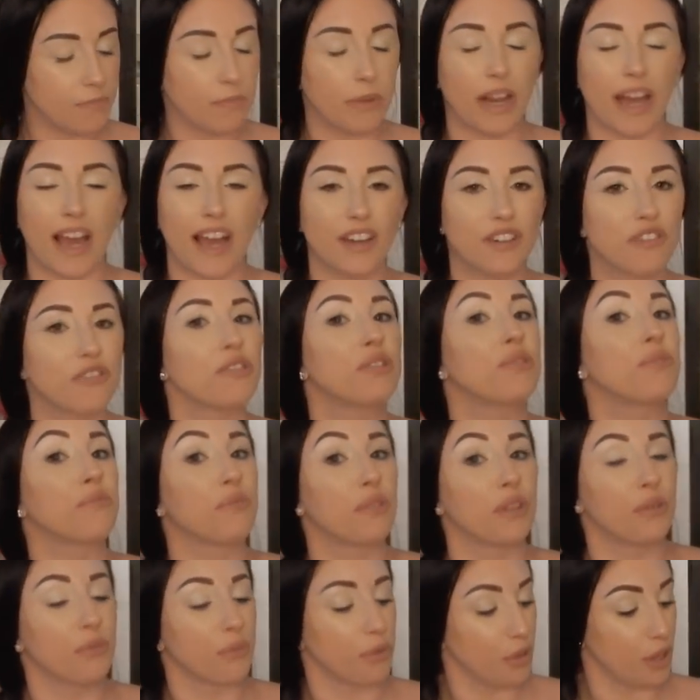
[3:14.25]
but I actually
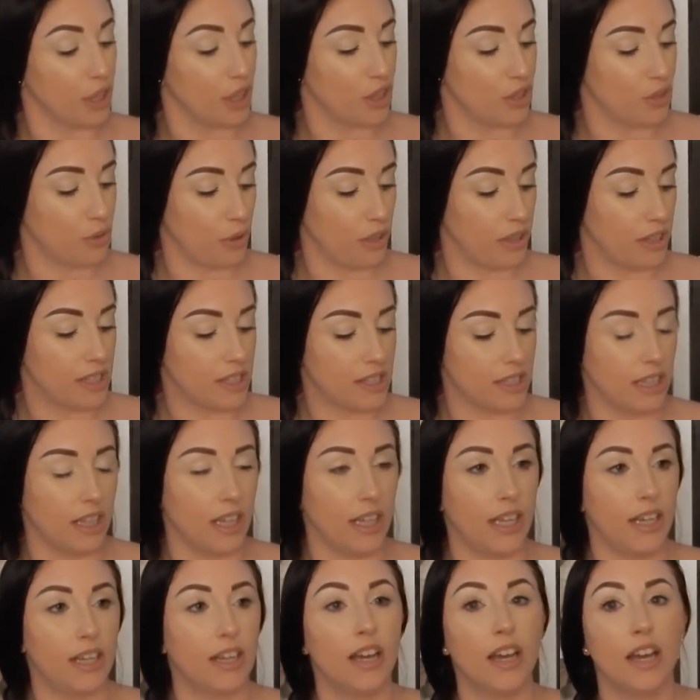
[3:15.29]
really, really enjoy this
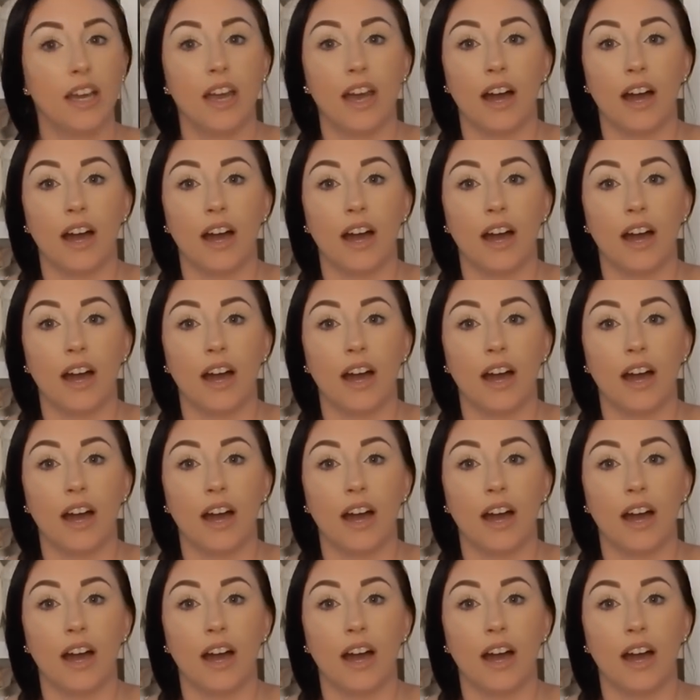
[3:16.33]
line.